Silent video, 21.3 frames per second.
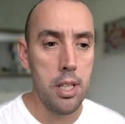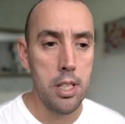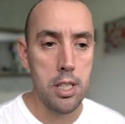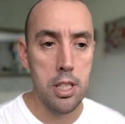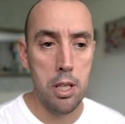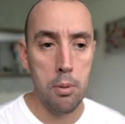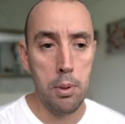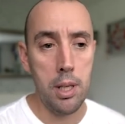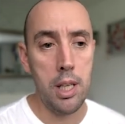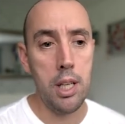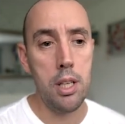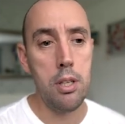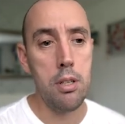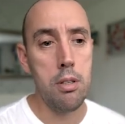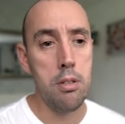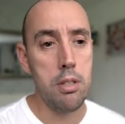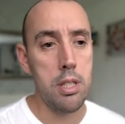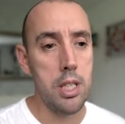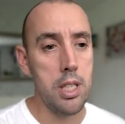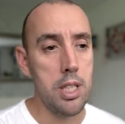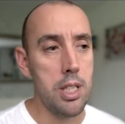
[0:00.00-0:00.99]
So we can
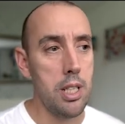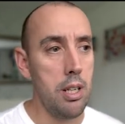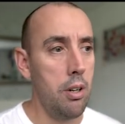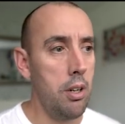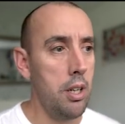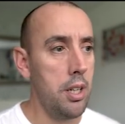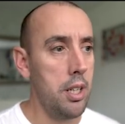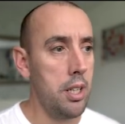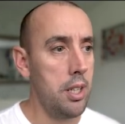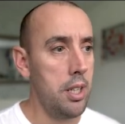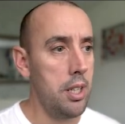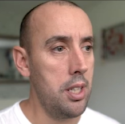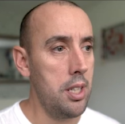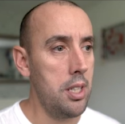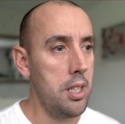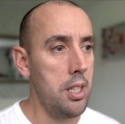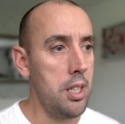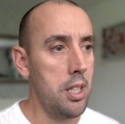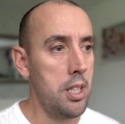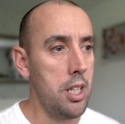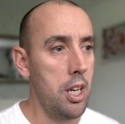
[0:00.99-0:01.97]
use this slider to
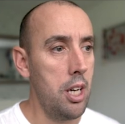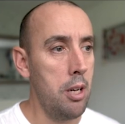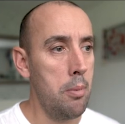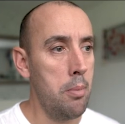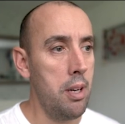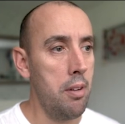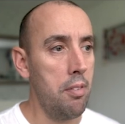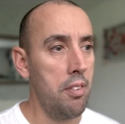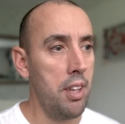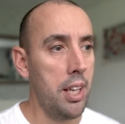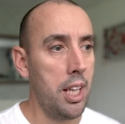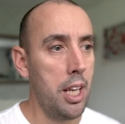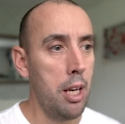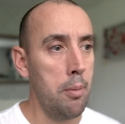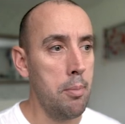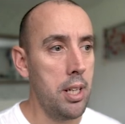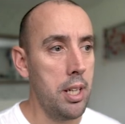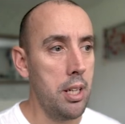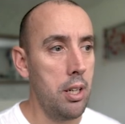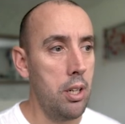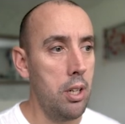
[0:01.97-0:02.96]
determine if they come
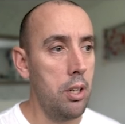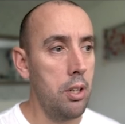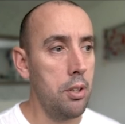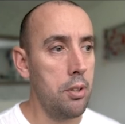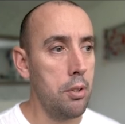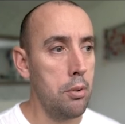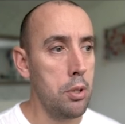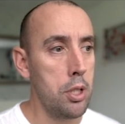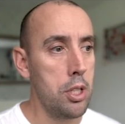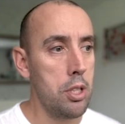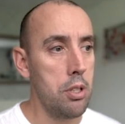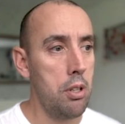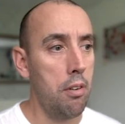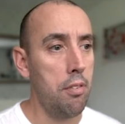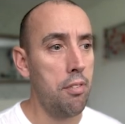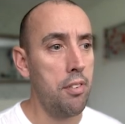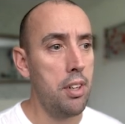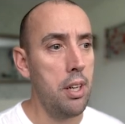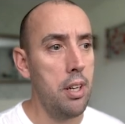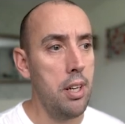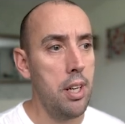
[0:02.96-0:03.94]
in hard or
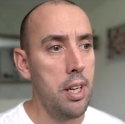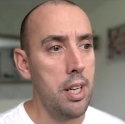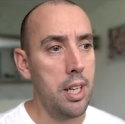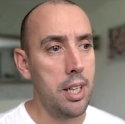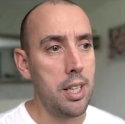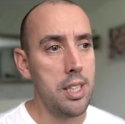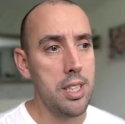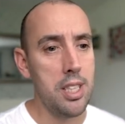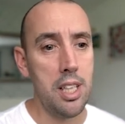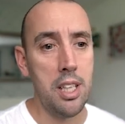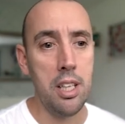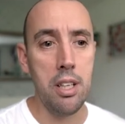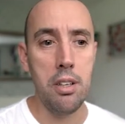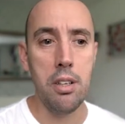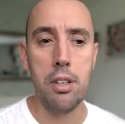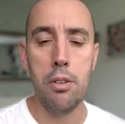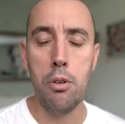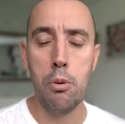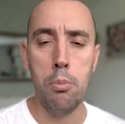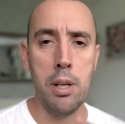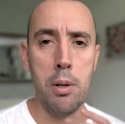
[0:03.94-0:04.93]
soft. You can see
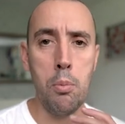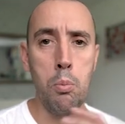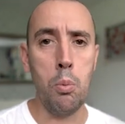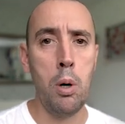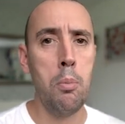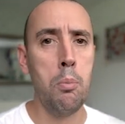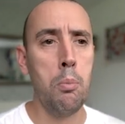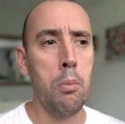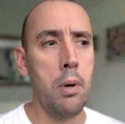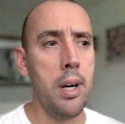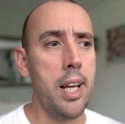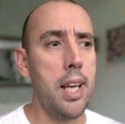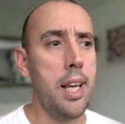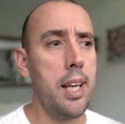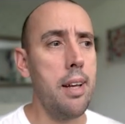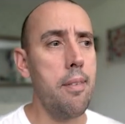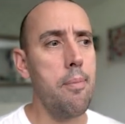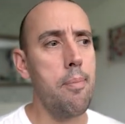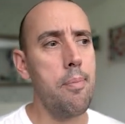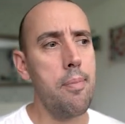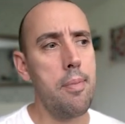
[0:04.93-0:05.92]
that normally one way
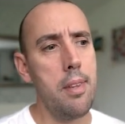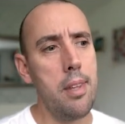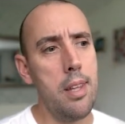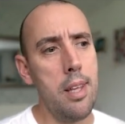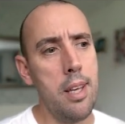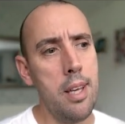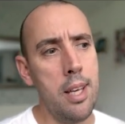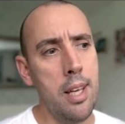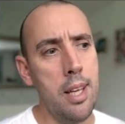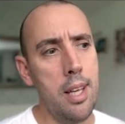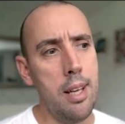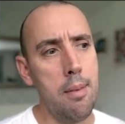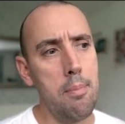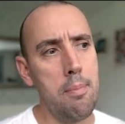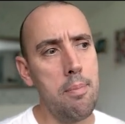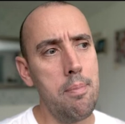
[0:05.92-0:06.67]
it